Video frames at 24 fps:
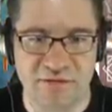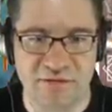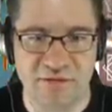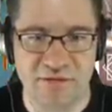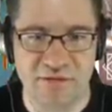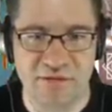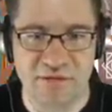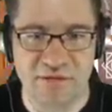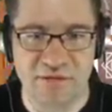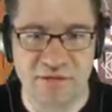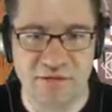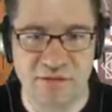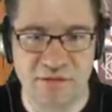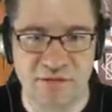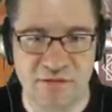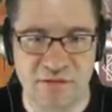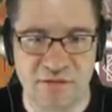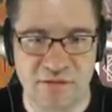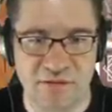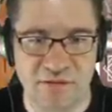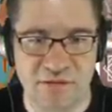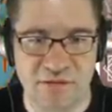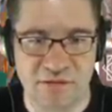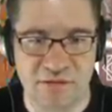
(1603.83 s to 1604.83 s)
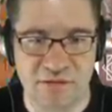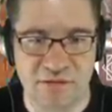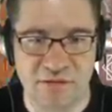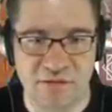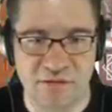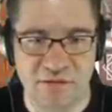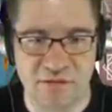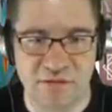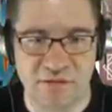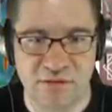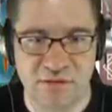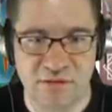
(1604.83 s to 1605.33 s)

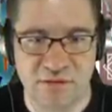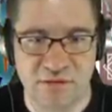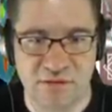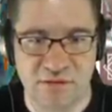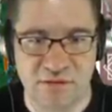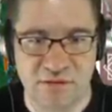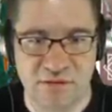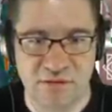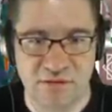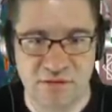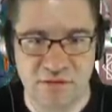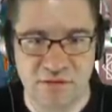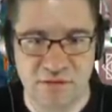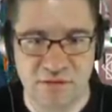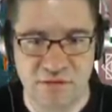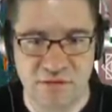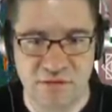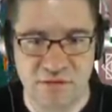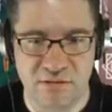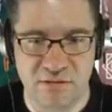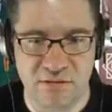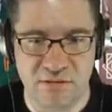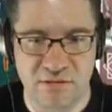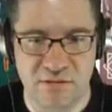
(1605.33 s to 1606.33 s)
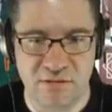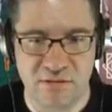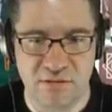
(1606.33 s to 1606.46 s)
(no one is talking)